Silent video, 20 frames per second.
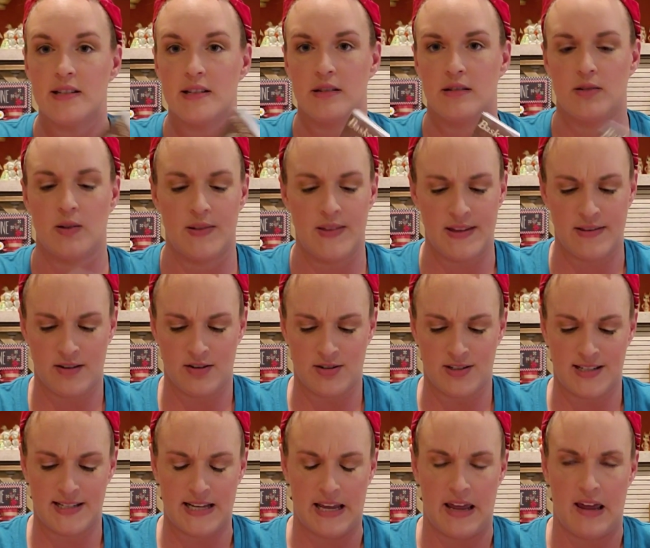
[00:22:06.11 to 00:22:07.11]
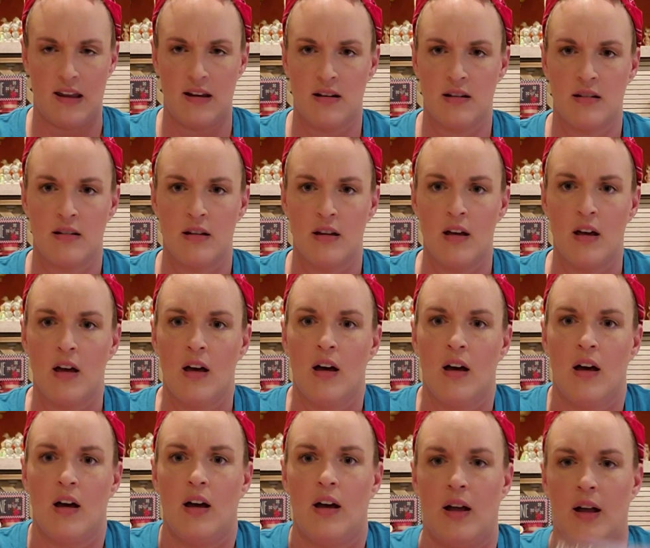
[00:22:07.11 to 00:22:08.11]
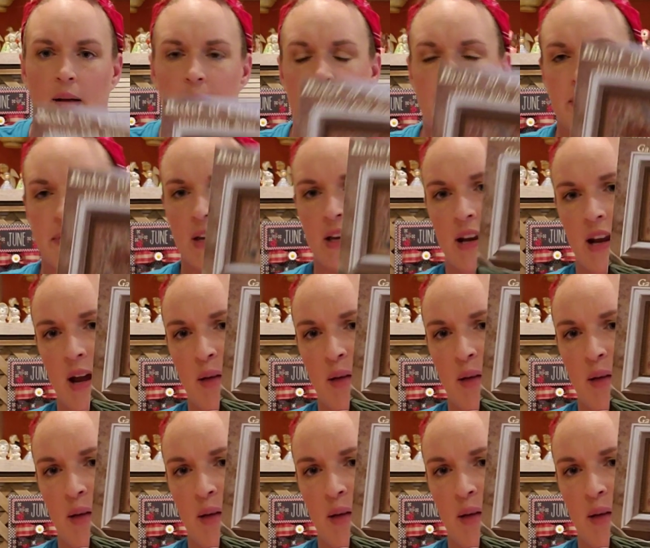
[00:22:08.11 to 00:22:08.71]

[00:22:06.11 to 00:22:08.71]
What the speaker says: So I think there's 10, and